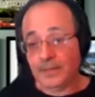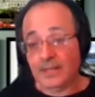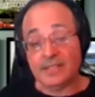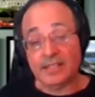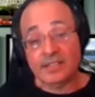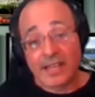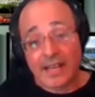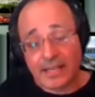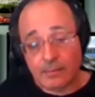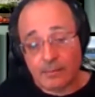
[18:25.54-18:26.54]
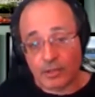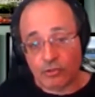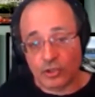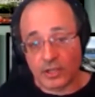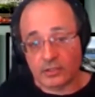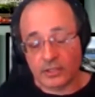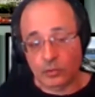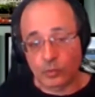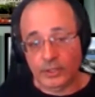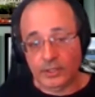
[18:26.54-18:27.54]
The second measure
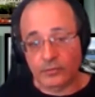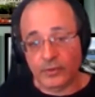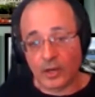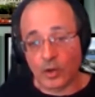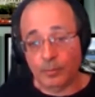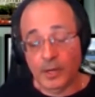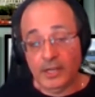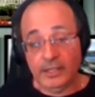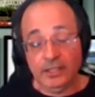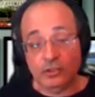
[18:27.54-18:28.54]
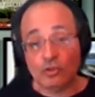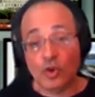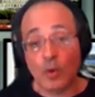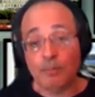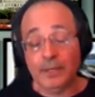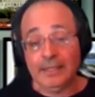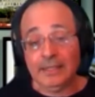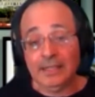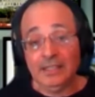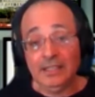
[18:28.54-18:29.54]
that we develop is
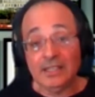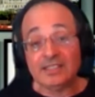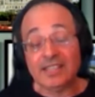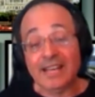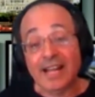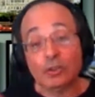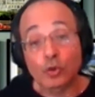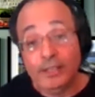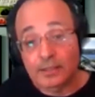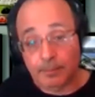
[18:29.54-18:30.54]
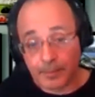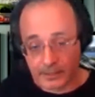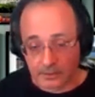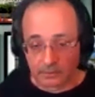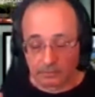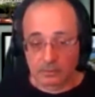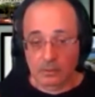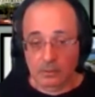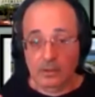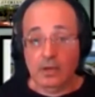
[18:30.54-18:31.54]
completely scenario independent.
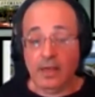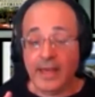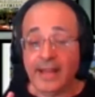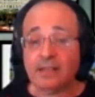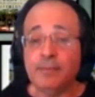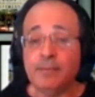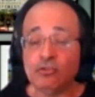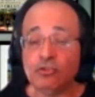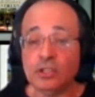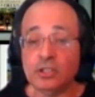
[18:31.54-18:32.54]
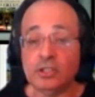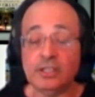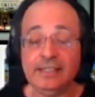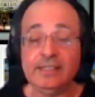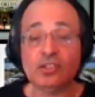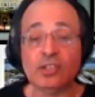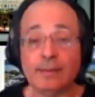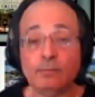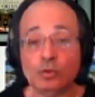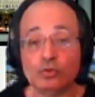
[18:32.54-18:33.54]
That measure is
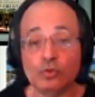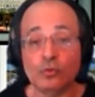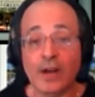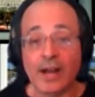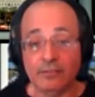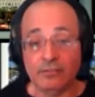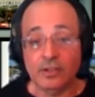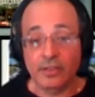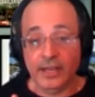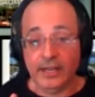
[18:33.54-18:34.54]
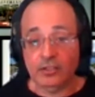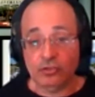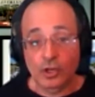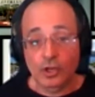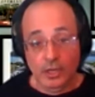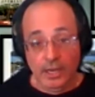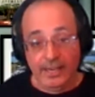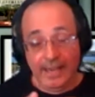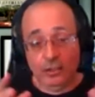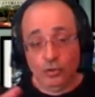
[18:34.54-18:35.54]
time to survive. That is,
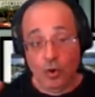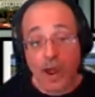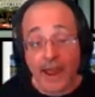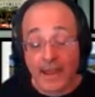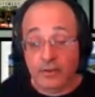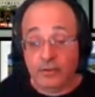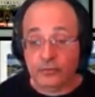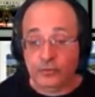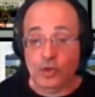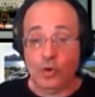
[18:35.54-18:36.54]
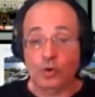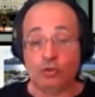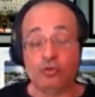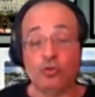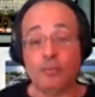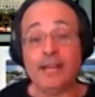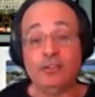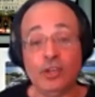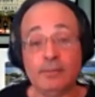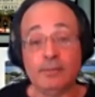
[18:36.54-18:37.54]
again, you have your supply
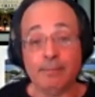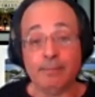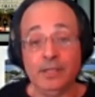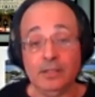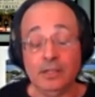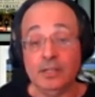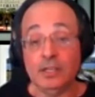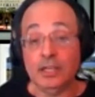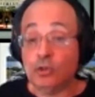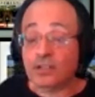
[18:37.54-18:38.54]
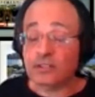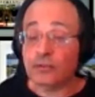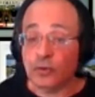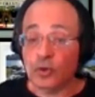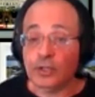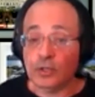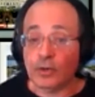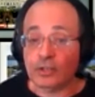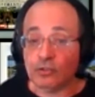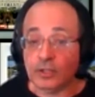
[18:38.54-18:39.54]
chain mapping, and you ask the following
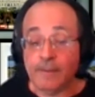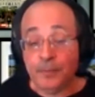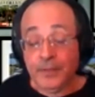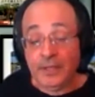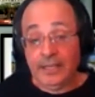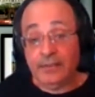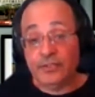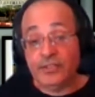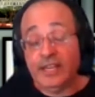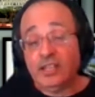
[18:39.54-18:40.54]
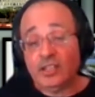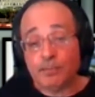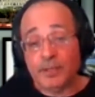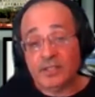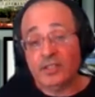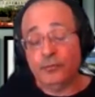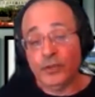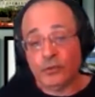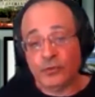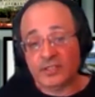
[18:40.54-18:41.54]
question. If this
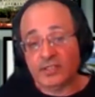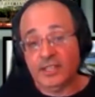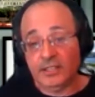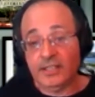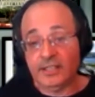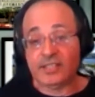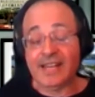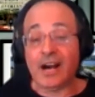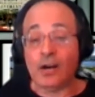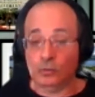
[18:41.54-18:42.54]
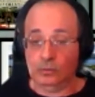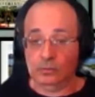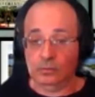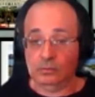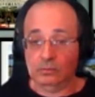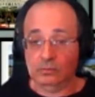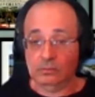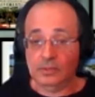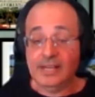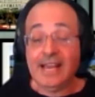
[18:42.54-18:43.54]
specific facility is down,
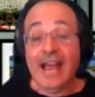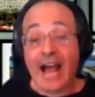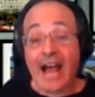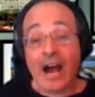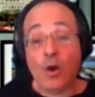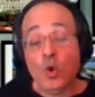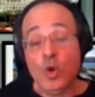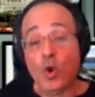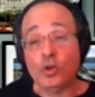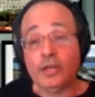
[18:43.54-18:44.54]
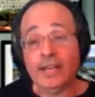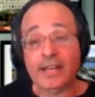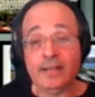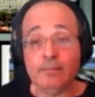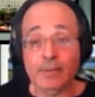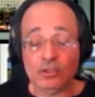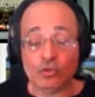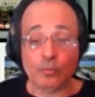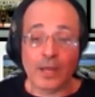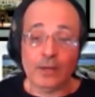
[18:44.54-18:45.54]
how long can I match
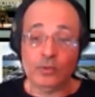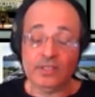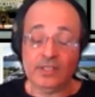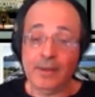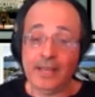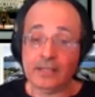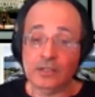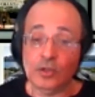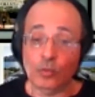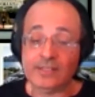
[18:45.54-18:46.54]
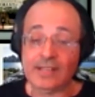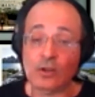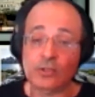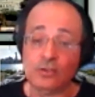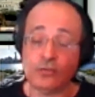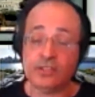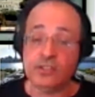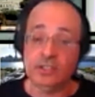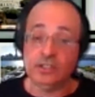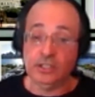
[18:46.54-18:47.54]
supply with demand without that
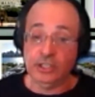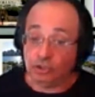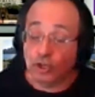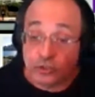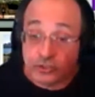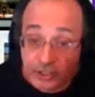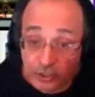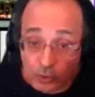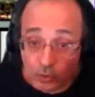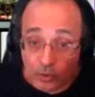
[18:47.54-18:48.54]
facility? It's not zero,